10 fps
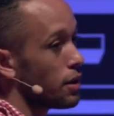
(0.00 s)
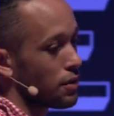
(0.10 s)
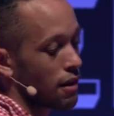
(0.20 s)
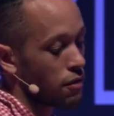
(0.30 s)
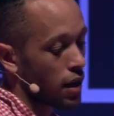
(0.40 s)

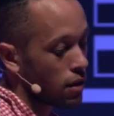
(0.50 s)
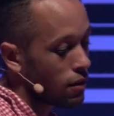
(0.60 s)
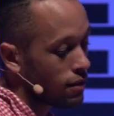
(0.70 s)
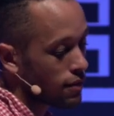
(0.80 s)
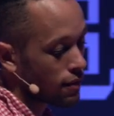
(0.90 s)
load that
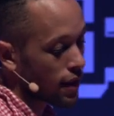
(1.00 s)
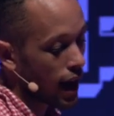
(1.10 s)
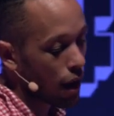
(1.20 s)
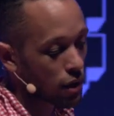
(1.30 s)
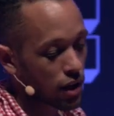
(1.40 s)
file.
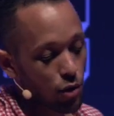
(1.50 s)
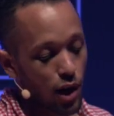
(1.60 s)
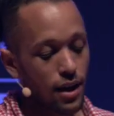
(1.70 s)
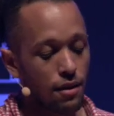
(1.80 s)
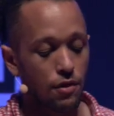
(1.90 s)
And we
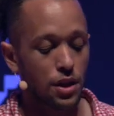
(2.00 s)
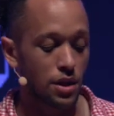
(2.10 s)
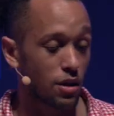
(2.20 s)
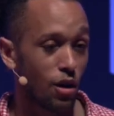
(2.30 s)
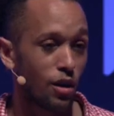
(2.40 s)
created a
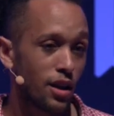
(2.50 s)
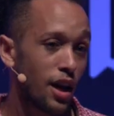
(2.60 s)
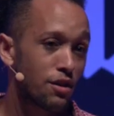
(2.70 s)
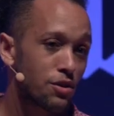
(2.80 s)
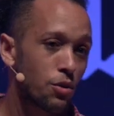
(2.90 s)
function called
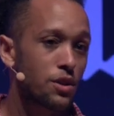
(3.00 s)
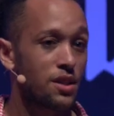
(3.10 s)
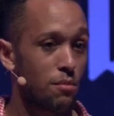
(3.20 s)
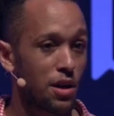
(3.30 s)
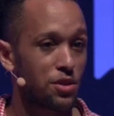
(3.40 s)

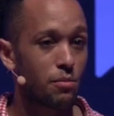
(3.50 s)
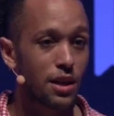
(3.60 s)
_send browser